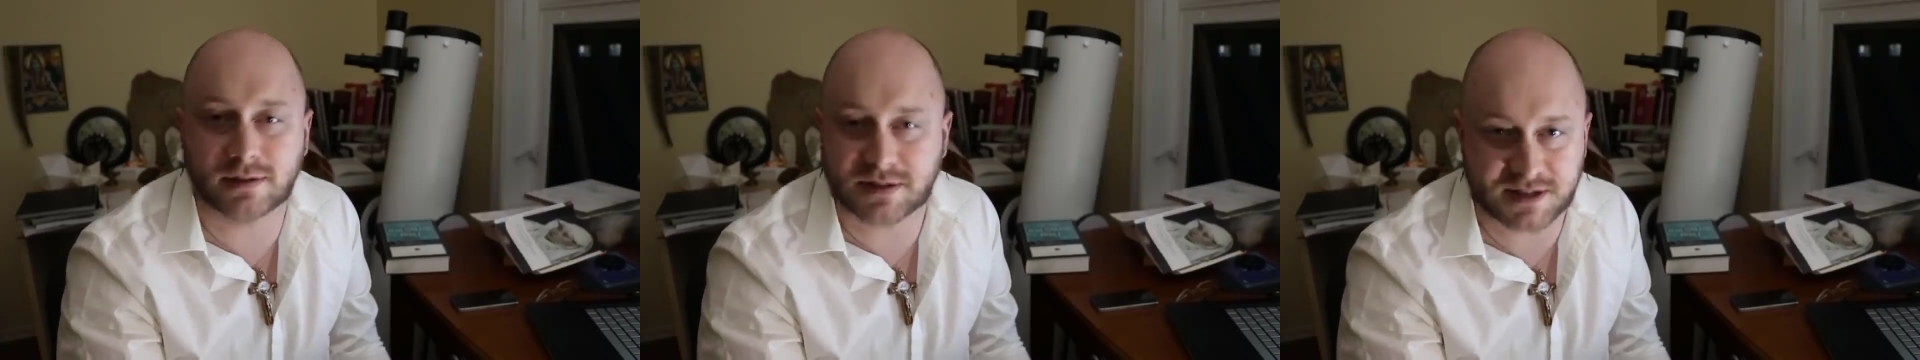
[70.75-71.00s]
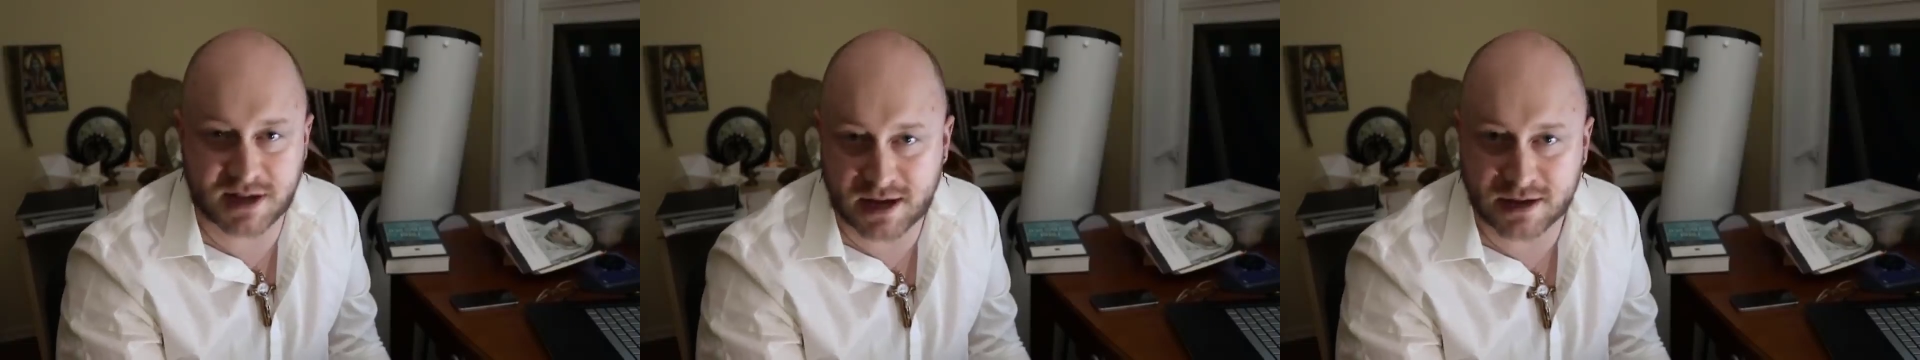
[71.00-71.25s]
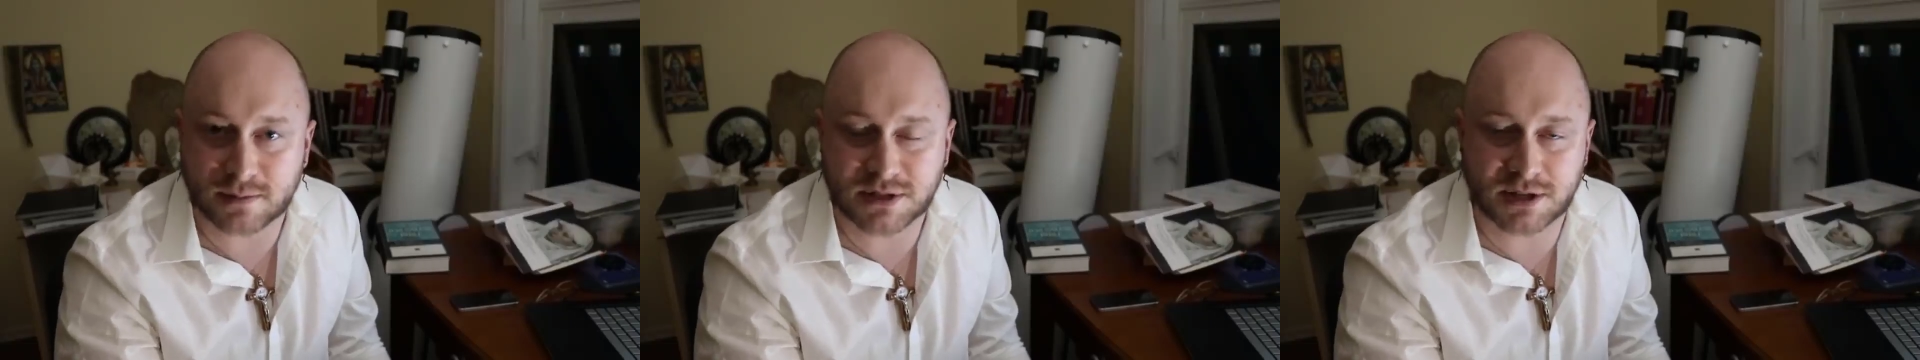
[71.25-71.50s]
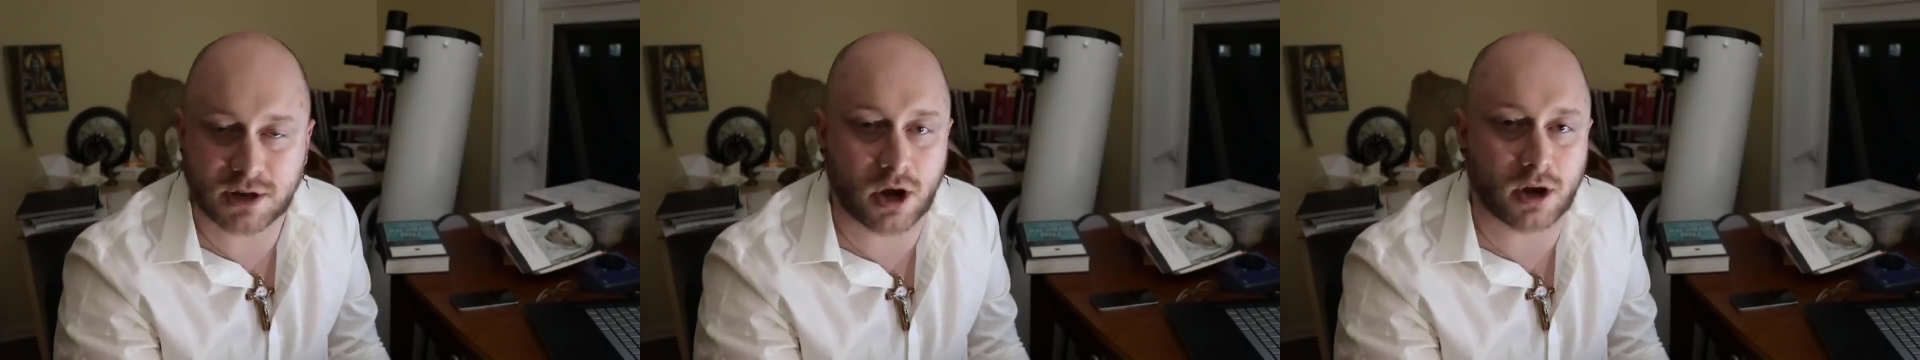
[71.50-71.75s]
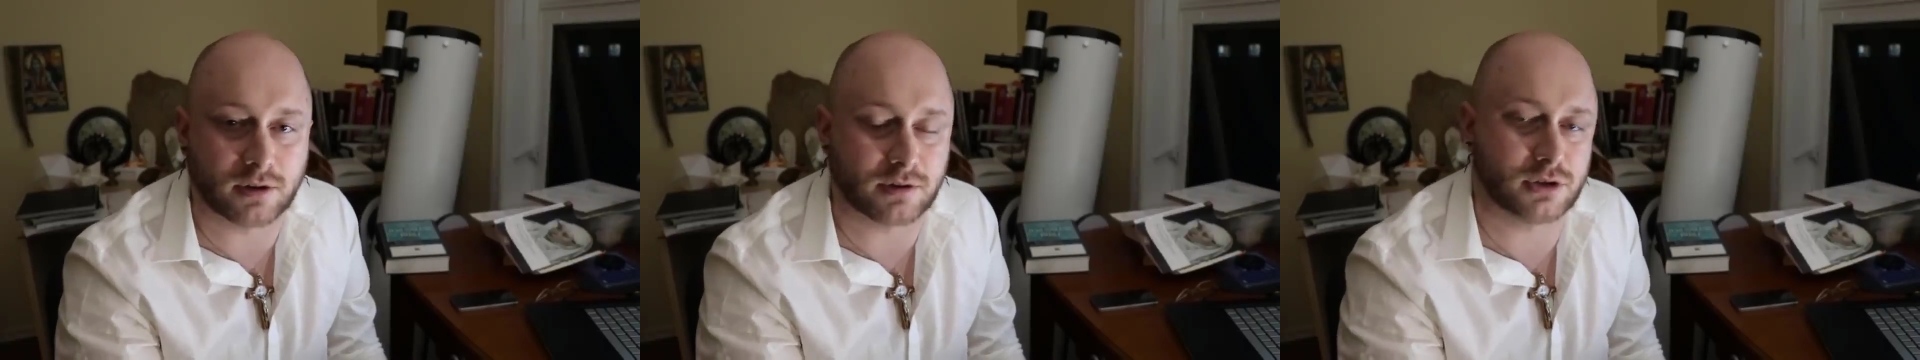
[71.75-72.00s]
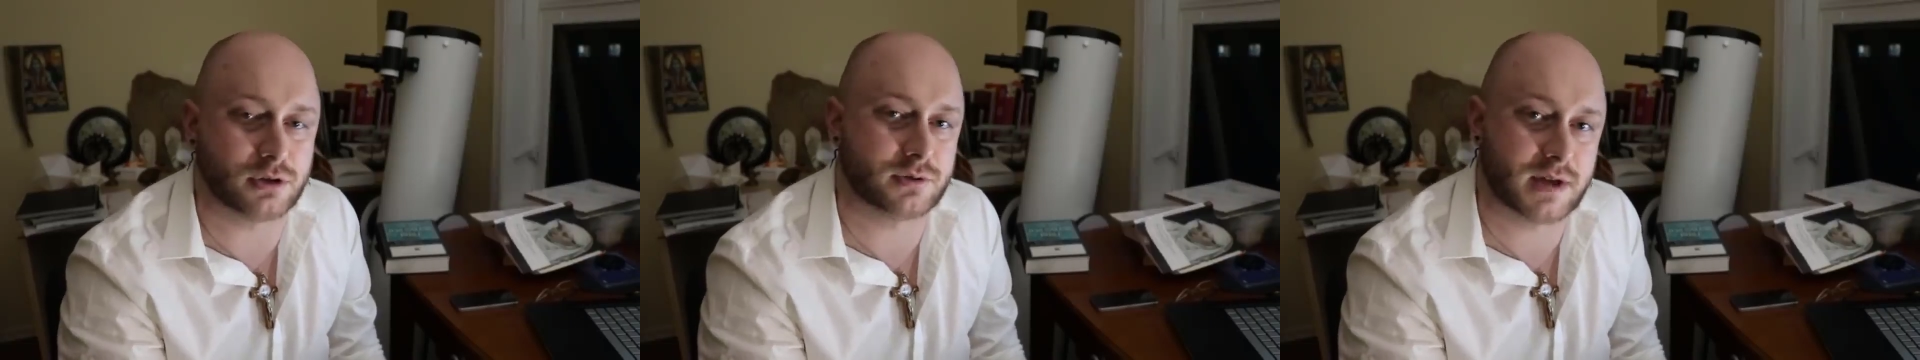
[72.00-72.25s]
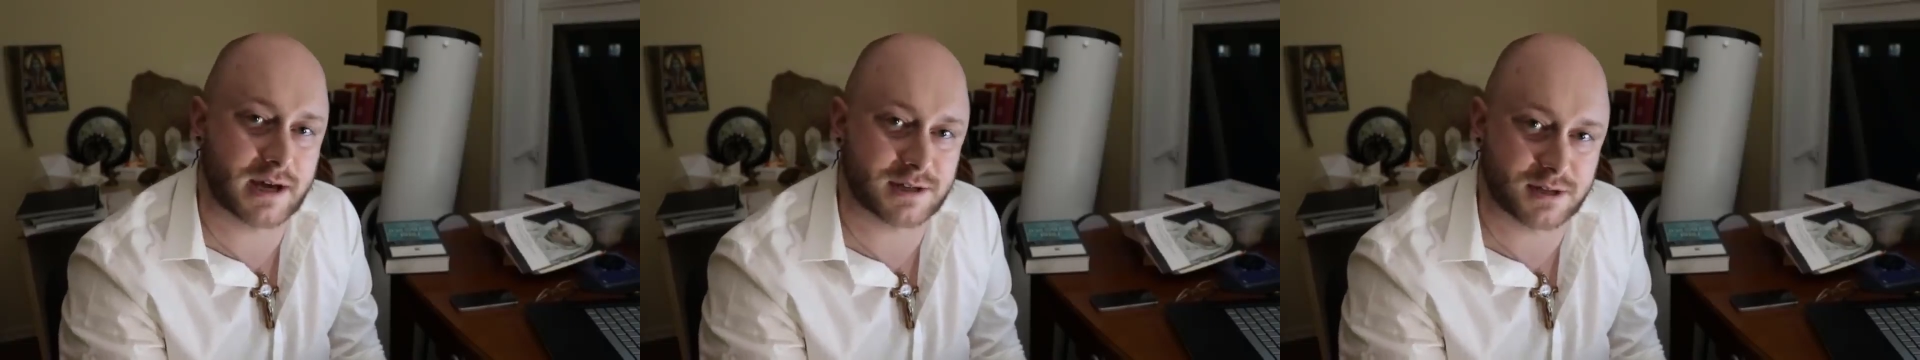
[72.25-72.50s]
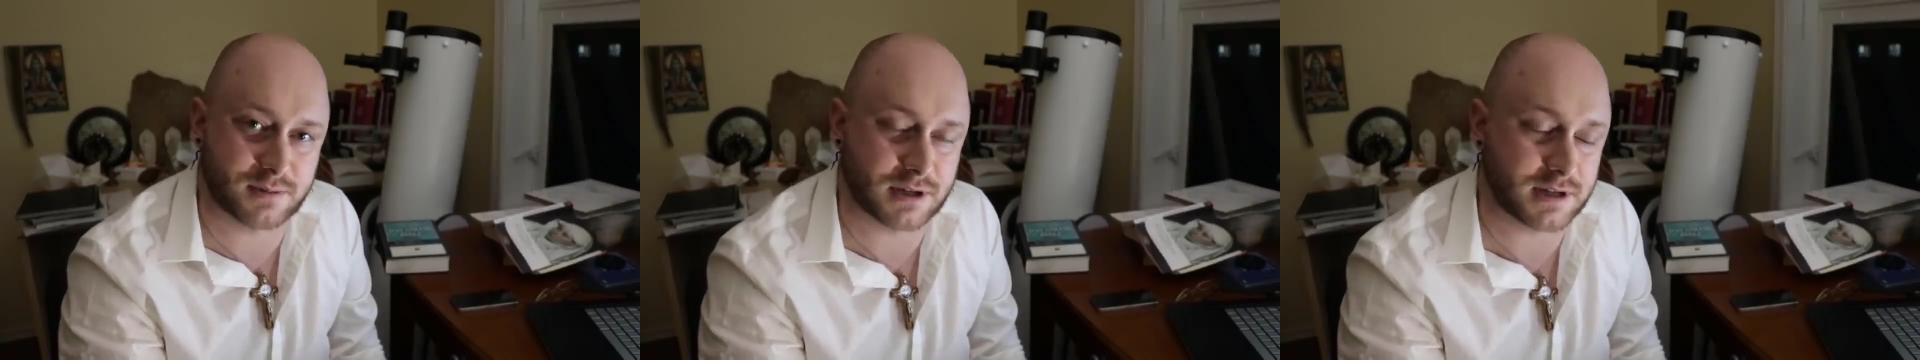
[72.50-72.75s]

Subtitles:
the same as the God of the New Testament.